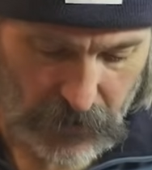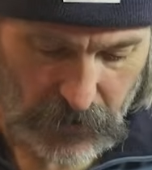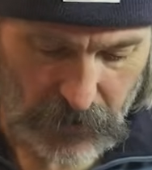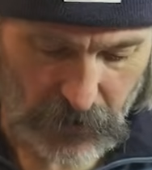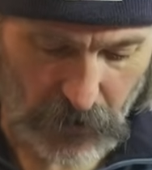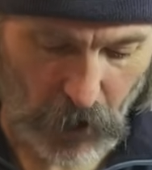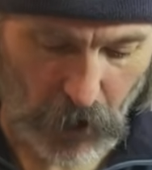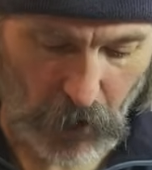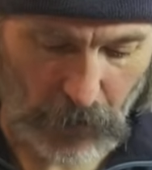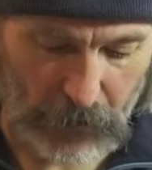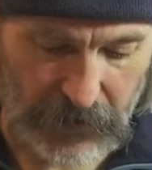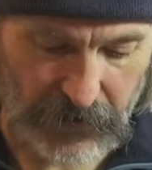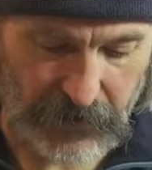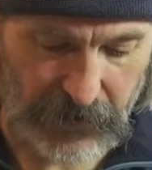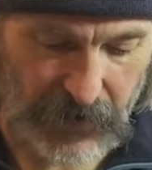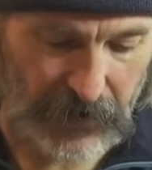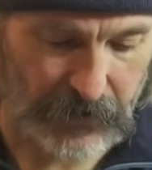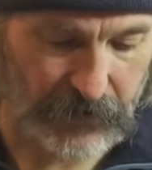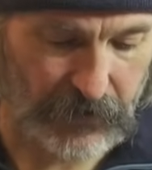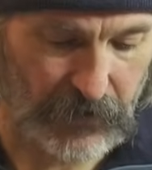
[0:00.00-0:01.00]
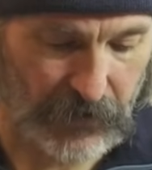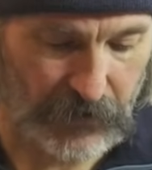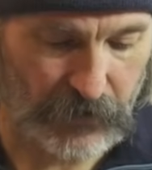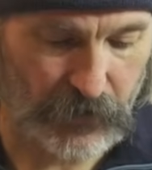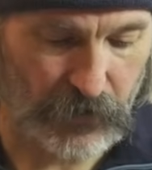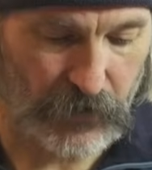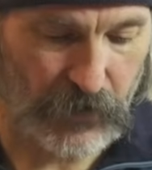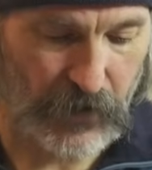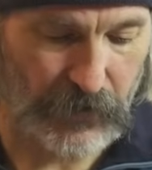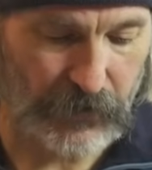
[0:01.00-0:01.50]
Garmin tech that I
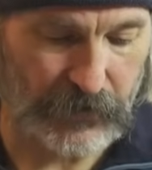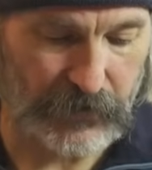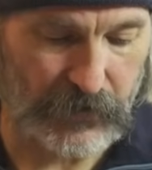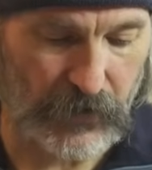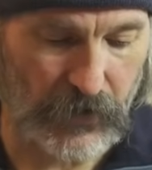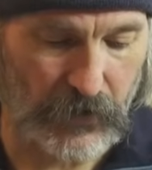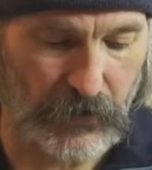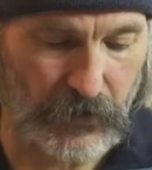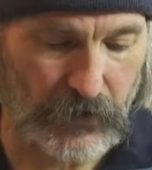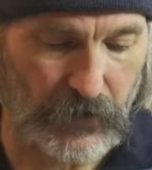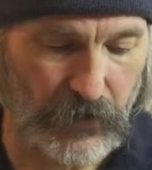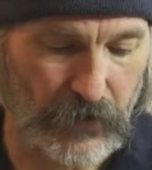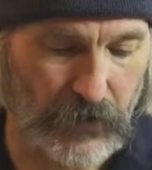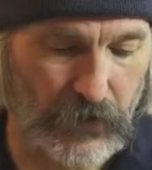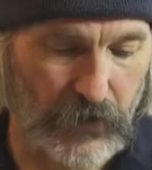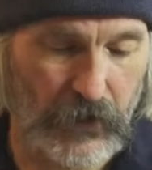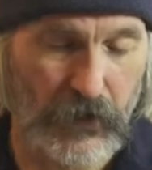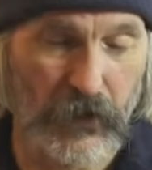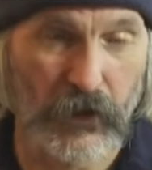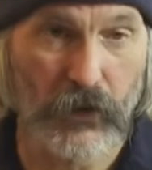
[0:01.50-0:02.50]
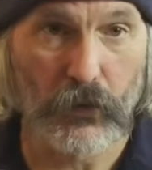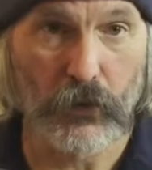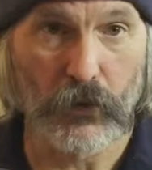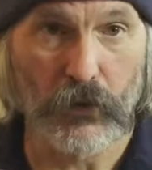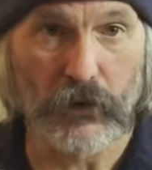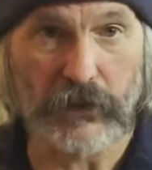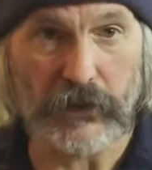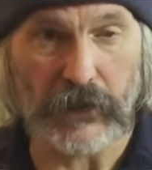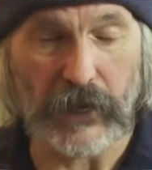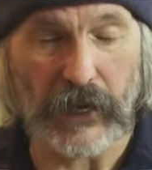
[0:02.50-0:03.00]
took on this hunt
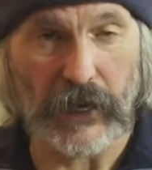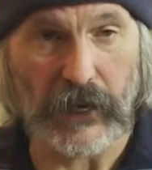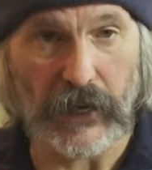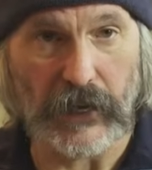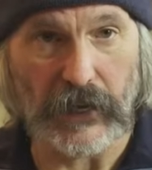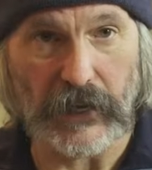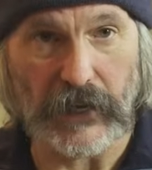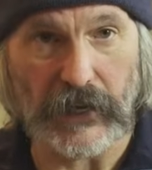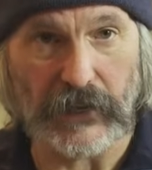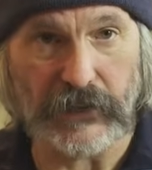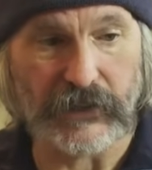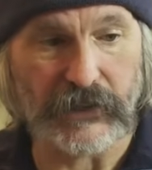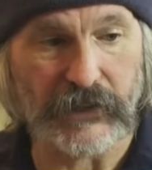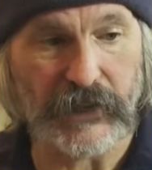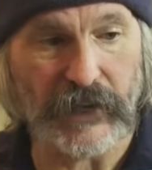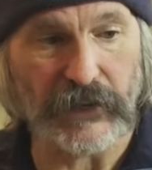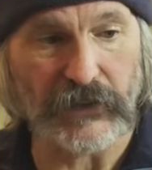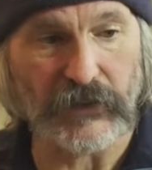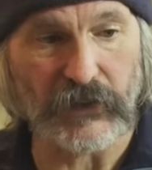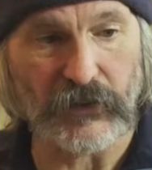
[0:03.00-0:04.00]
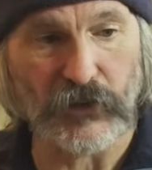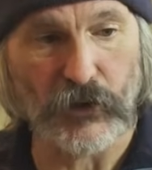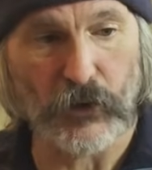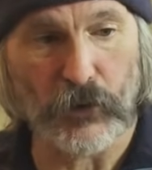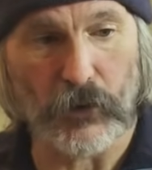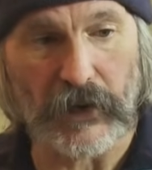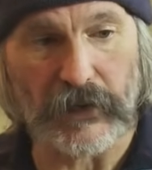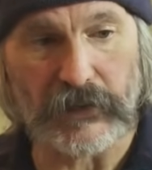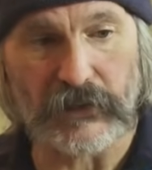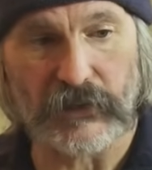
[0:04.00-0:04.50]
was a Instinct
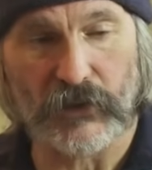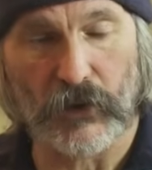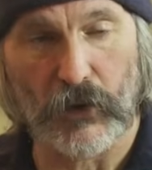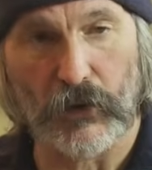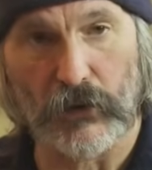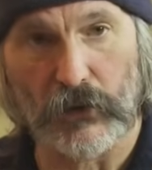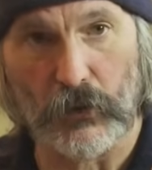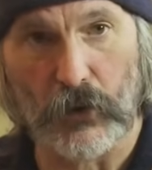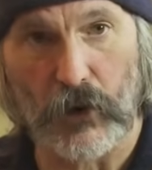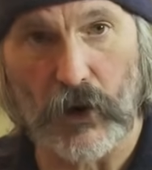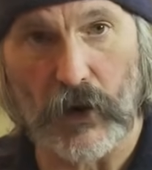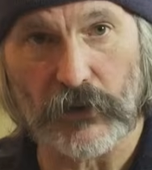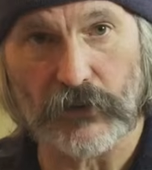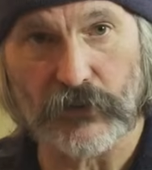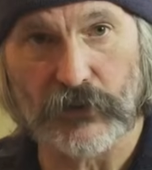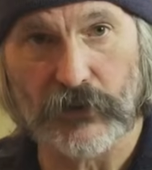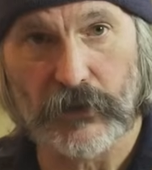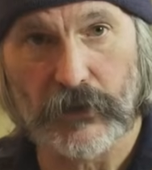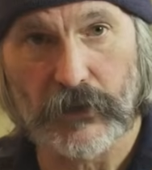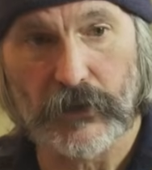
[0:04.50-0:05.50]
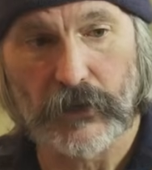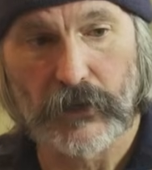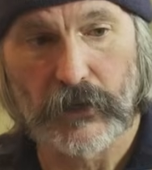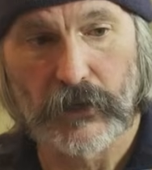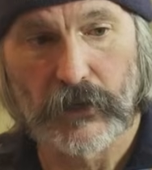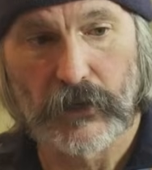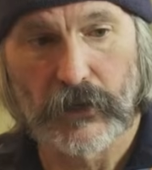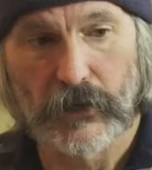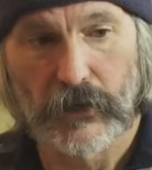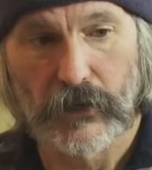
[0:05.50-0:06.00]
2X solar watch,
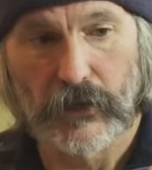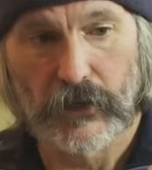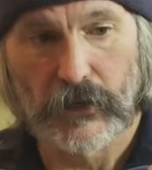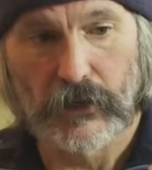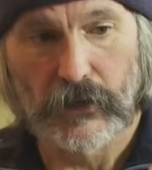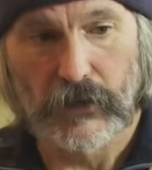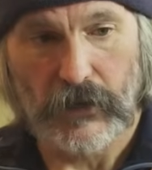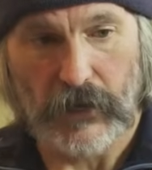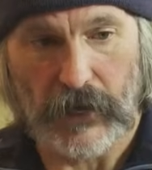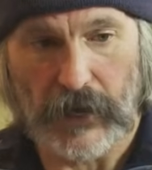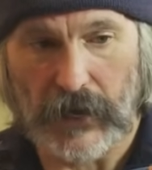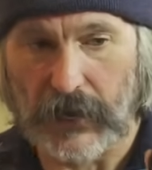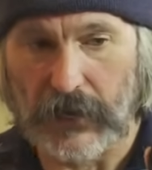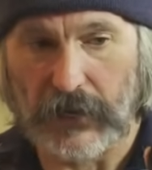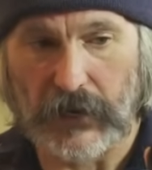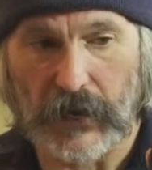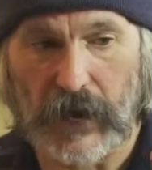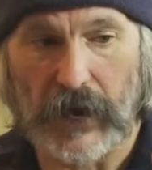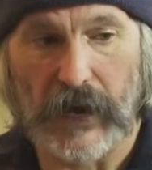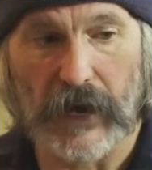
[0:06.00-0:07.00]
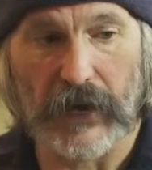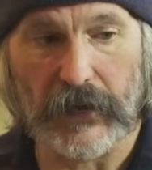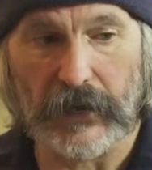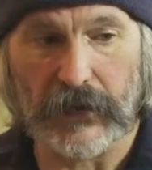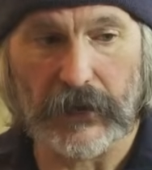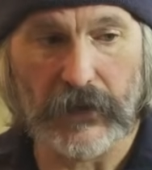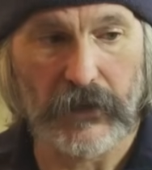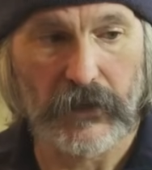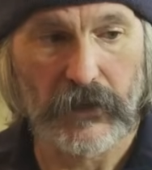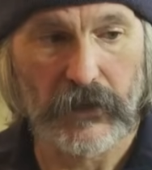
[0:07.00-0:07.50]
and
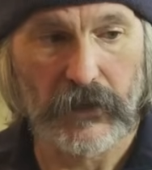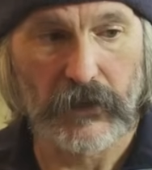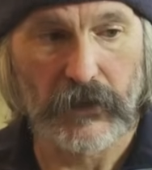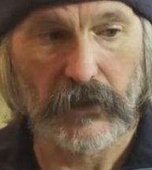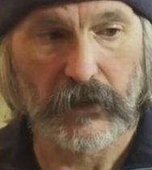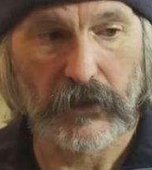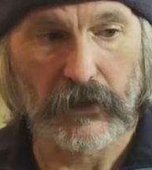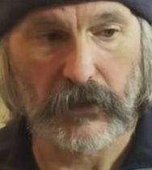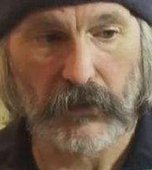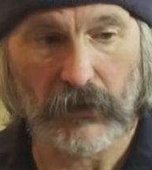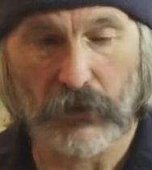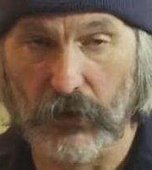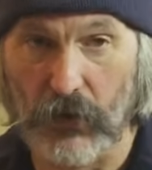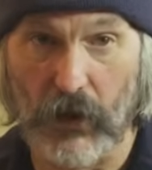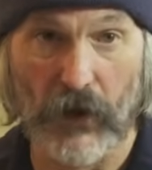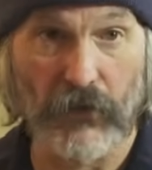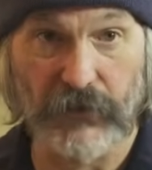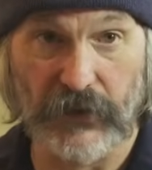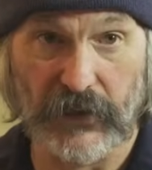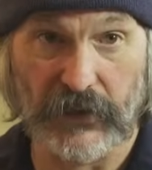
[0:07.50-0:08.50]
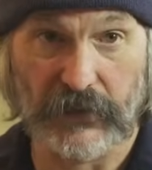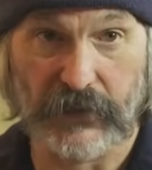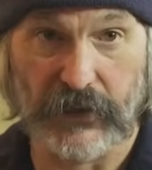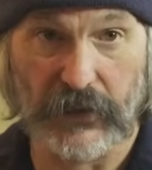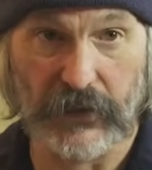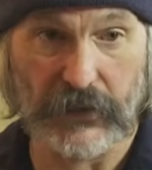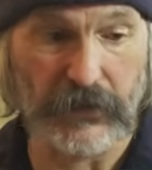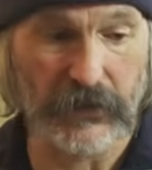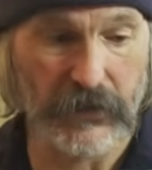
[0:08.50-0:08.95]
I love this thing.